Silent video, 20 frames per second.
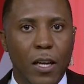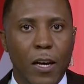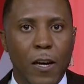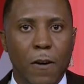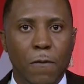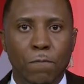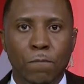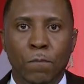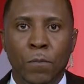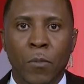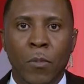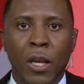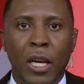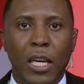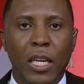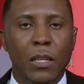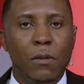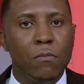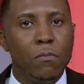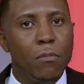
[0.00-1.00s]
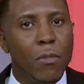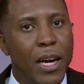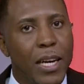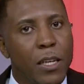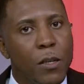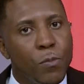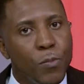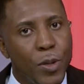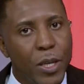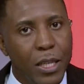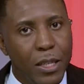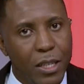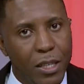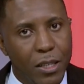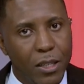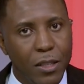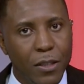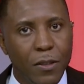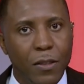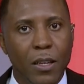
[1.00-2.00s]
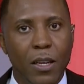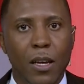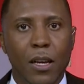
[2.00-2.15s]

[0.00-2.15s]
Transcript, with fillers: Um, in my opinion,